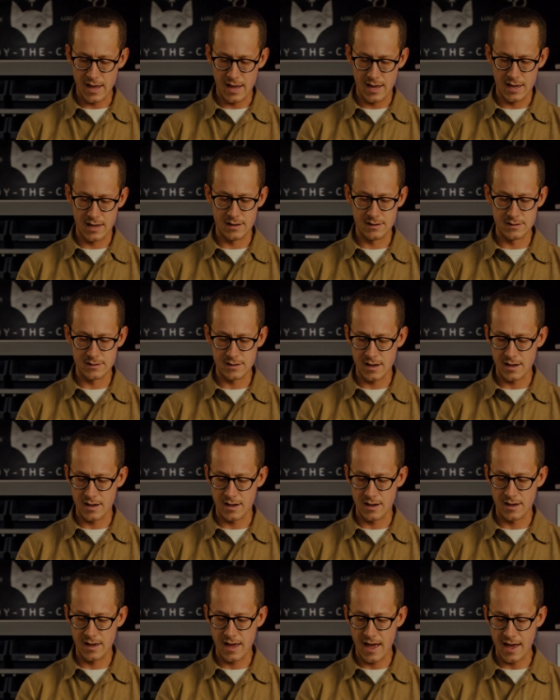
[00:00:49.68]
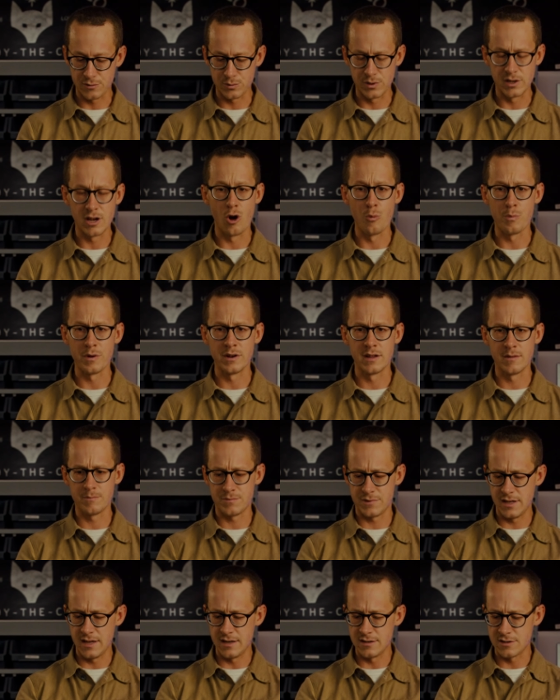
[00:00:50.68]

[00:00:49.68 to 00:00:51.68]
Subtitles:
And as we open the